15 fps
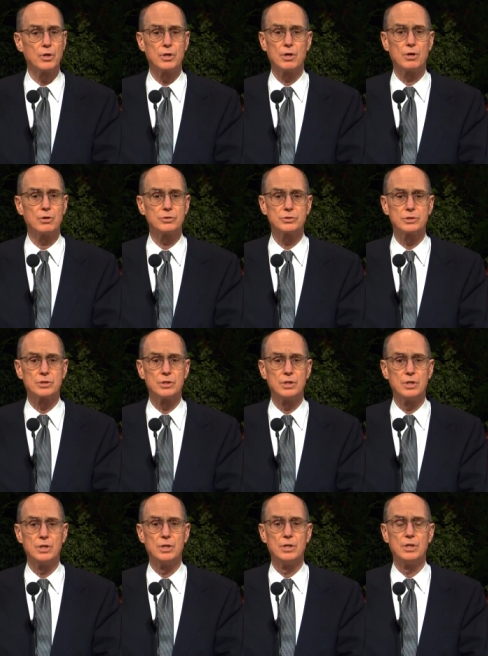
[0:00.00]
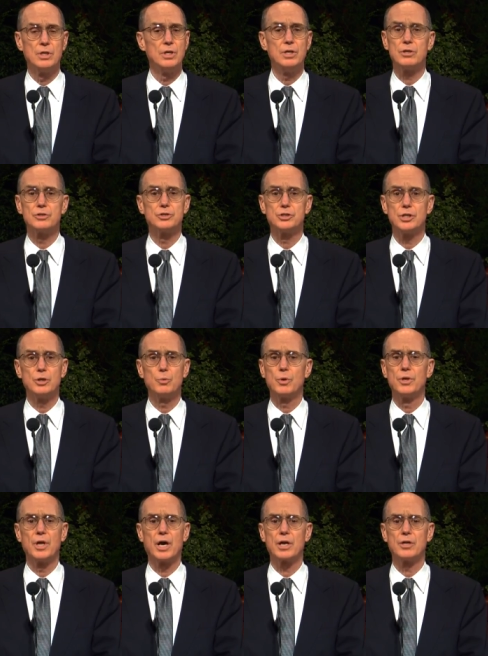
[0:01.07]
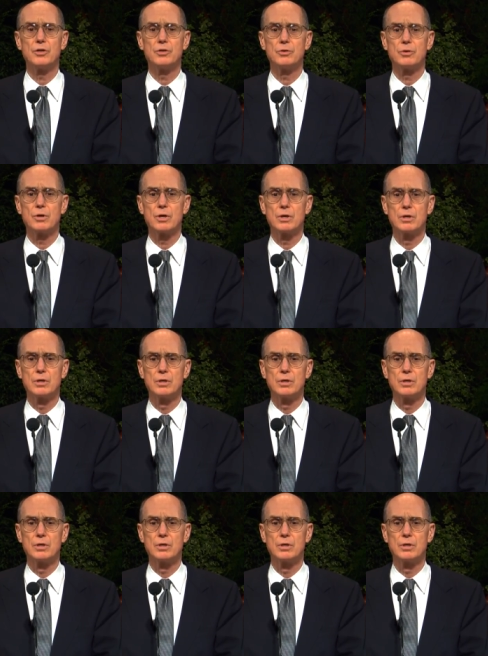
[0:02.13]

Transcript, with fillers: Ghost, he or she will not endure,